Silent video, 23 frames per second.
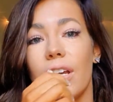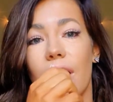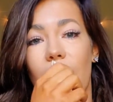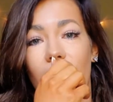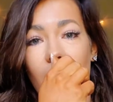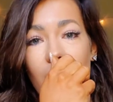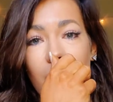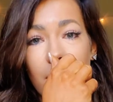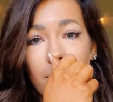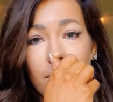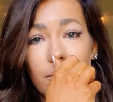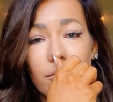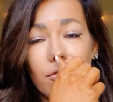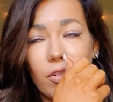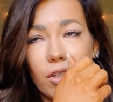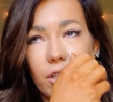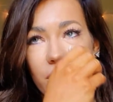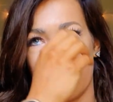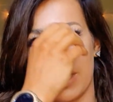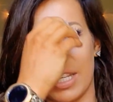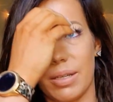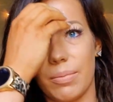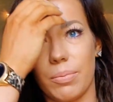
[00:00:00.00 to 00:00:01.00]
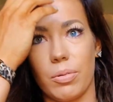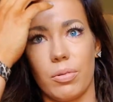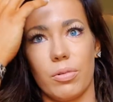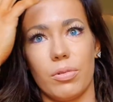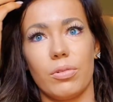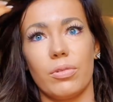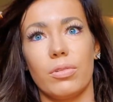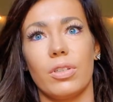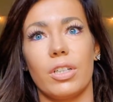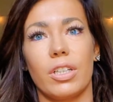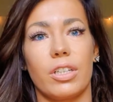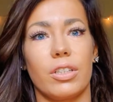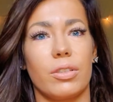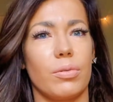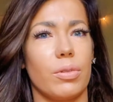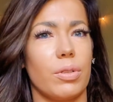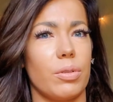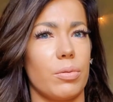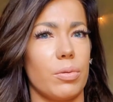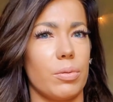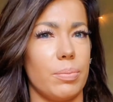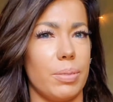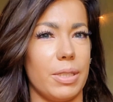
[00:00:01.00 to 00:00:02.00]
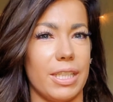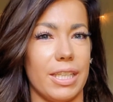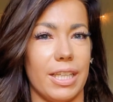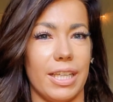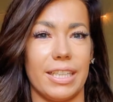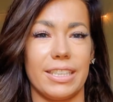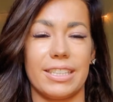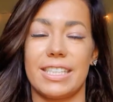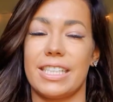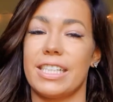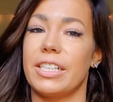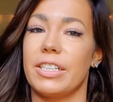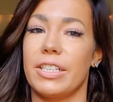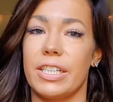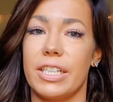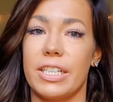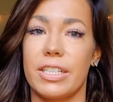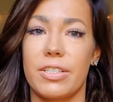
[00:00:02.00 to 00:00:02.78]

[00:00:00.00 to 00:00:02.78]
For example, a good one would be like dairy.